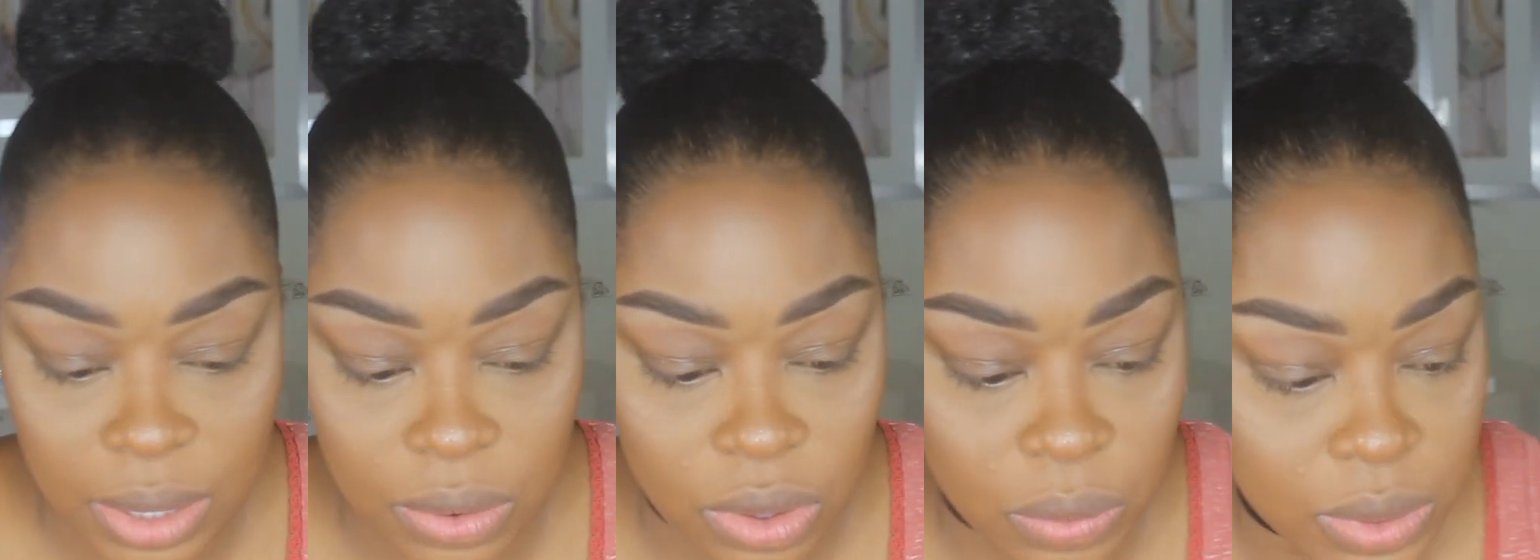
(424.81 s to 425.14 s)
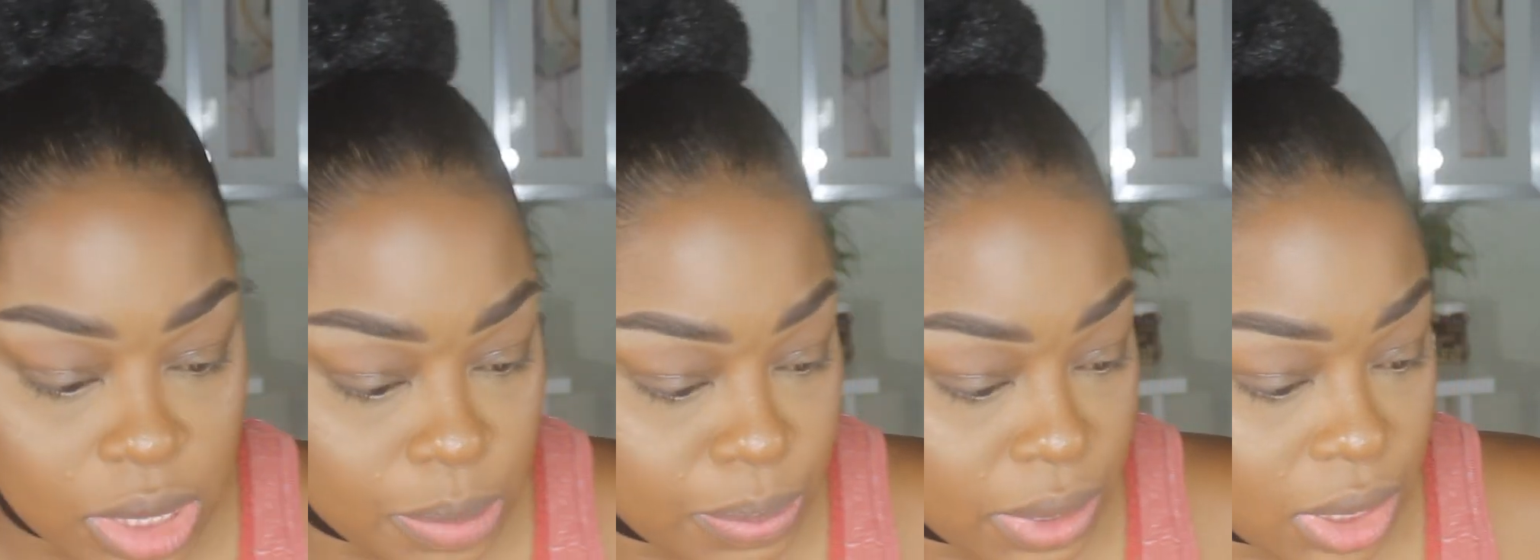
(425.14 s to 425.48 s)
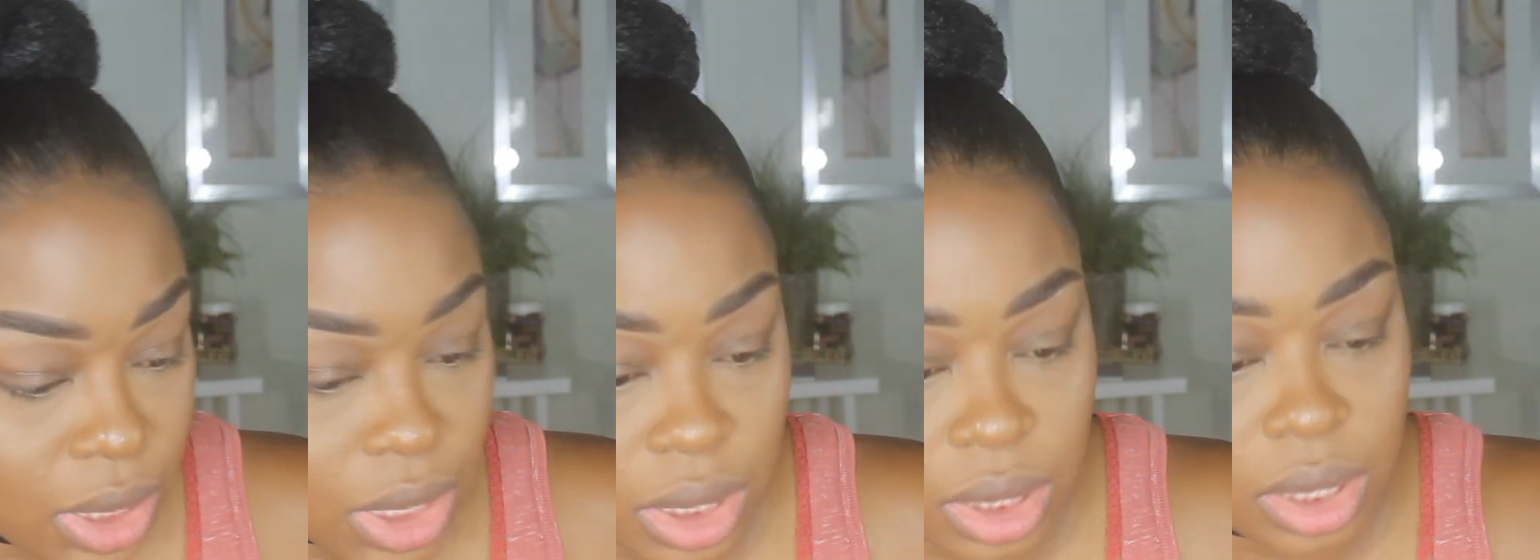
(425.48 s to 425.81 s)
I don't know what's
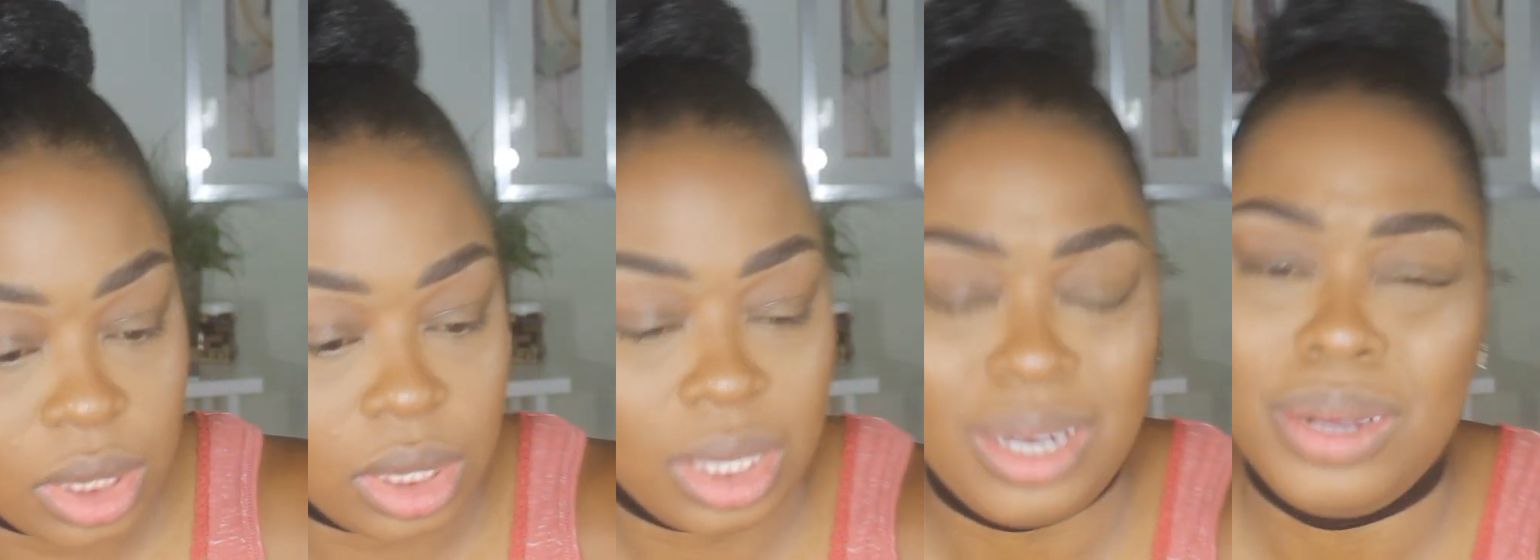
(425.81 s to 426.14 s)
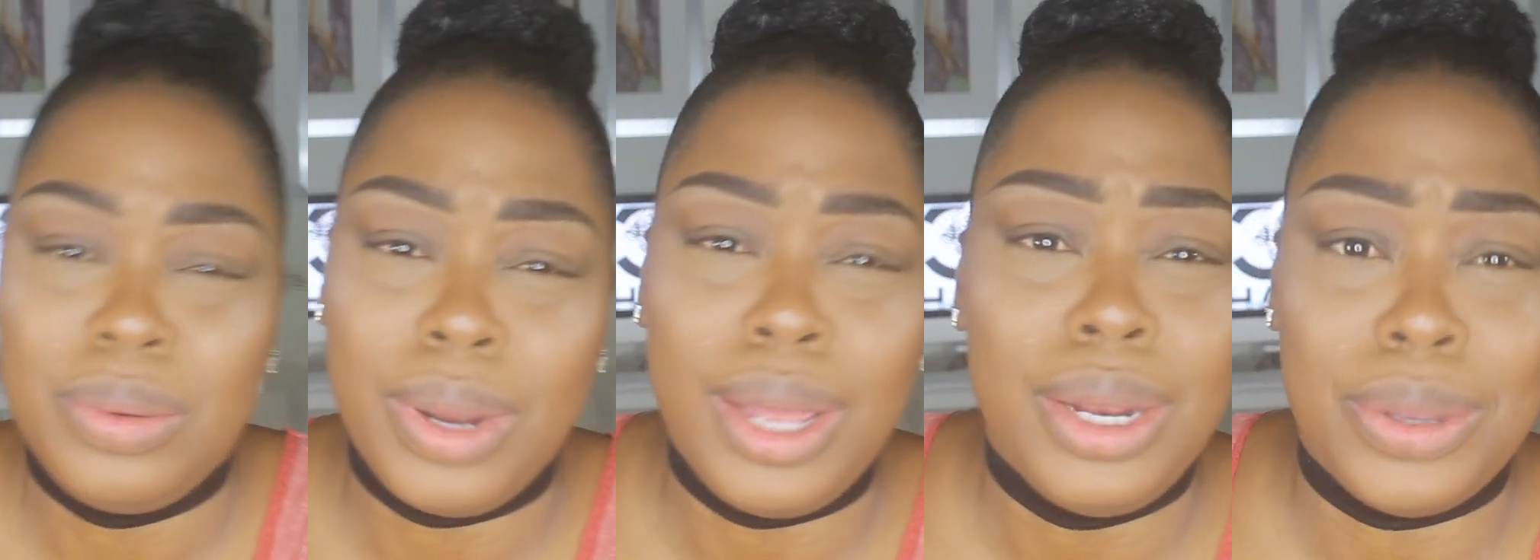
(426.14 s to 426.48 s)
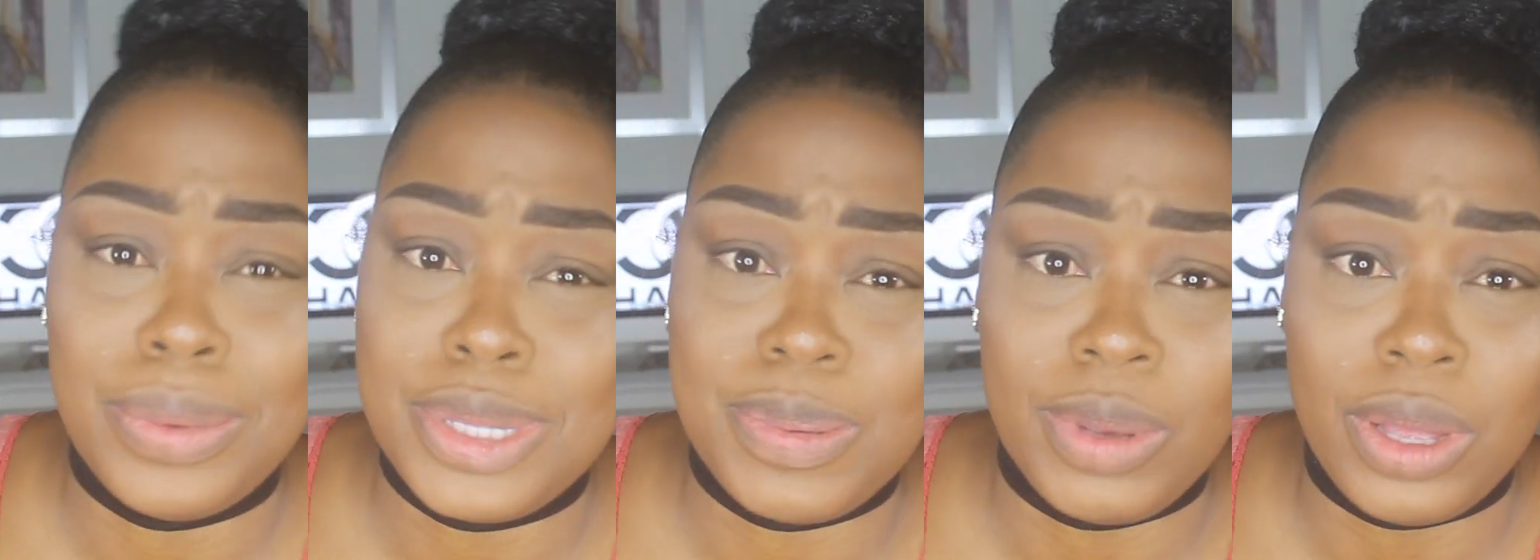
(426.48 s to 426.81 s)
been, you know what, I
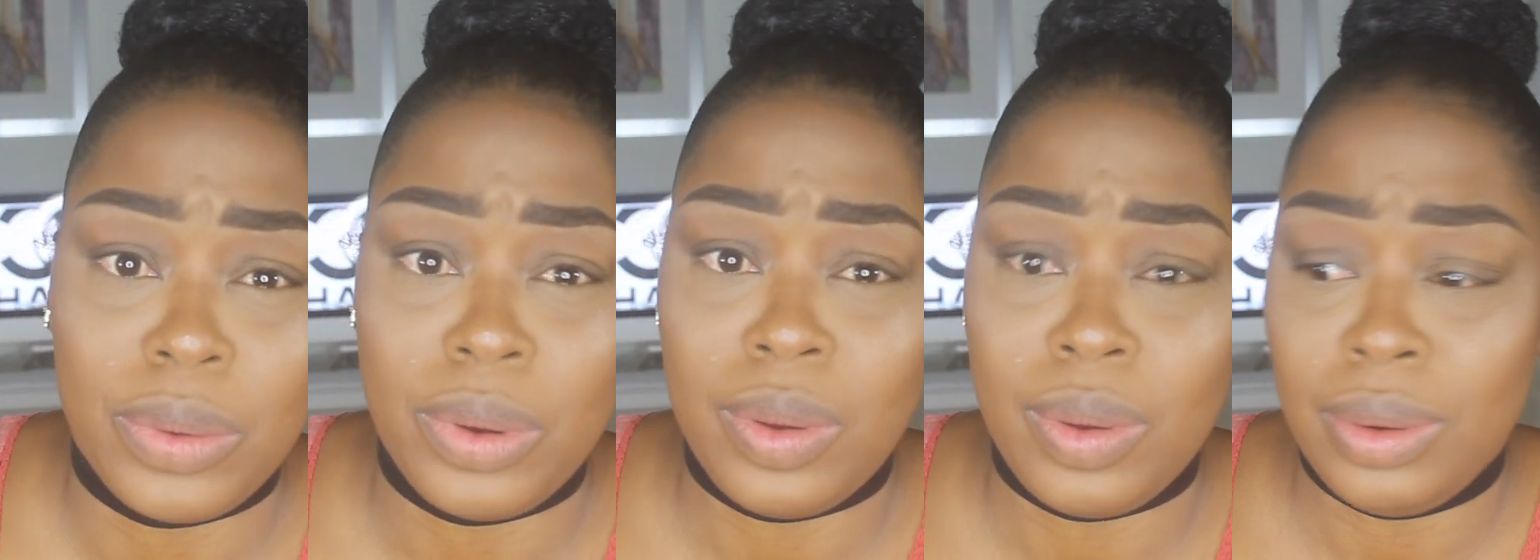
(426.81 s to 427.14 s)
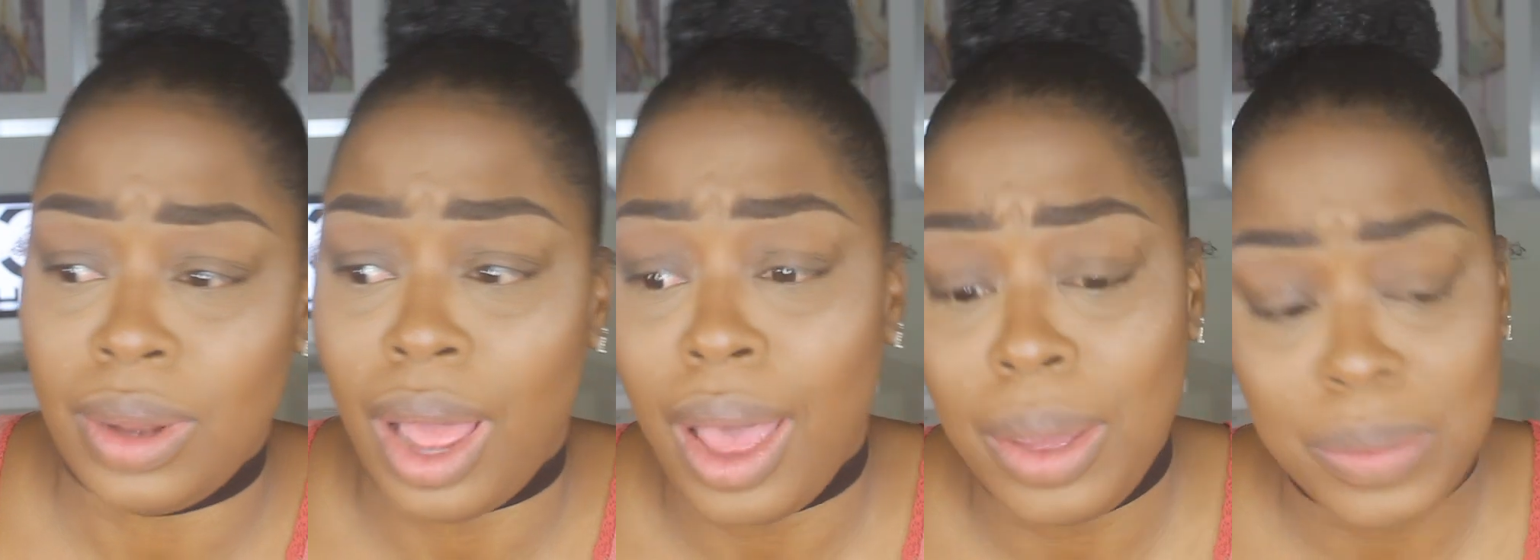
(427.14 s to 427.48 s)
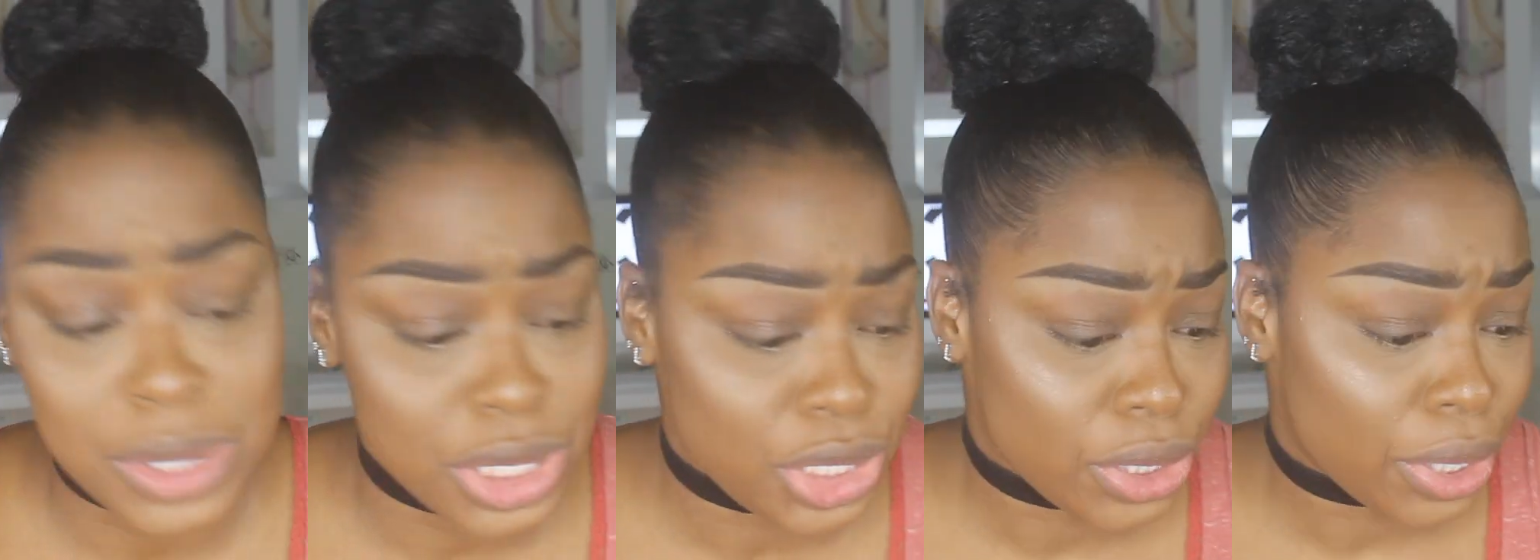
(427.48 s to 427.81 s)
know what's been going on. I
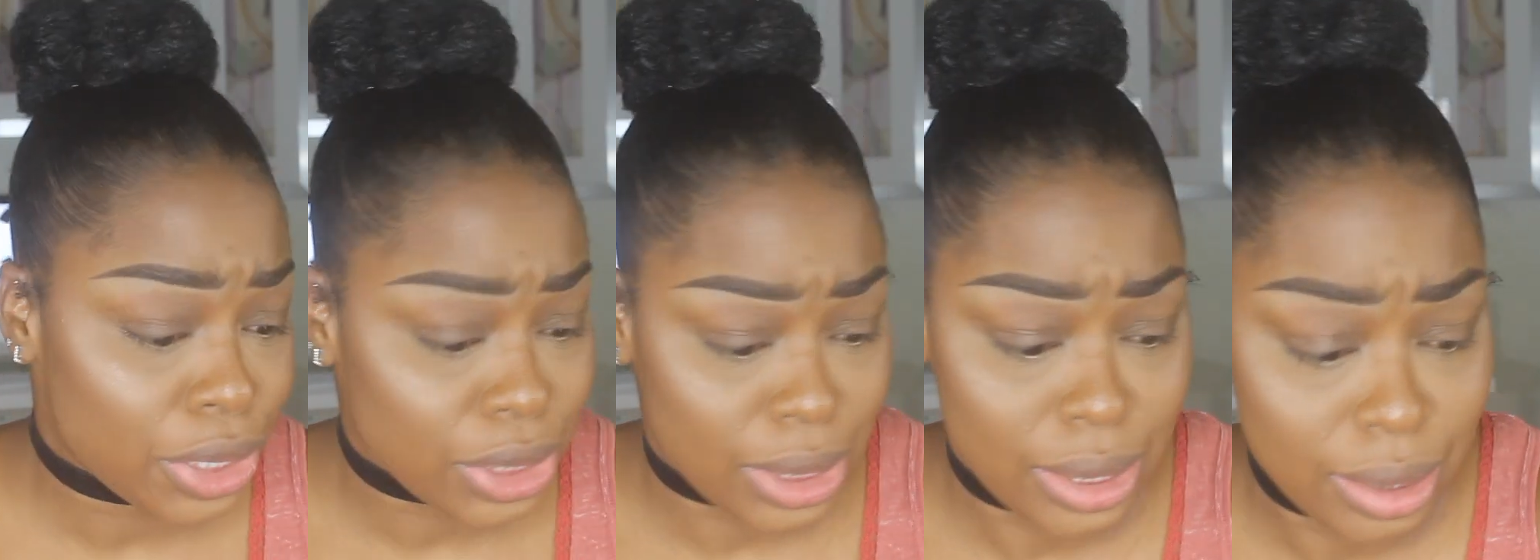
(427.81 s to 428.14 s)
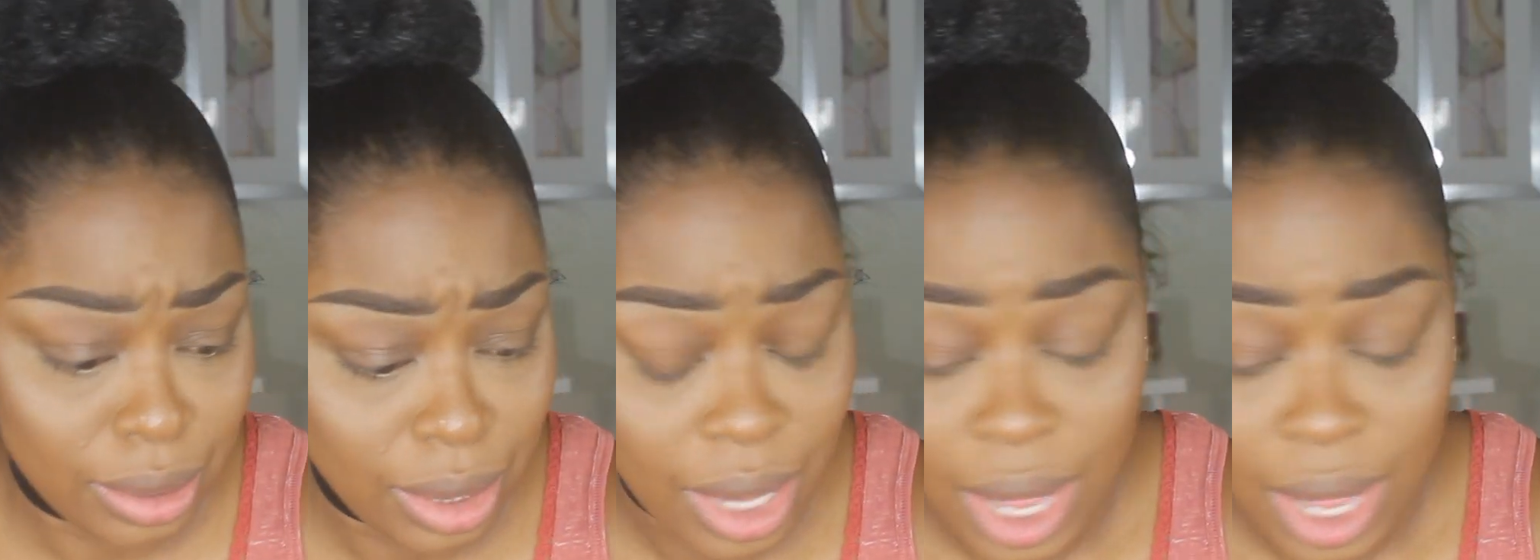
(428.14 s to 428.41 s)
wasn't charging it.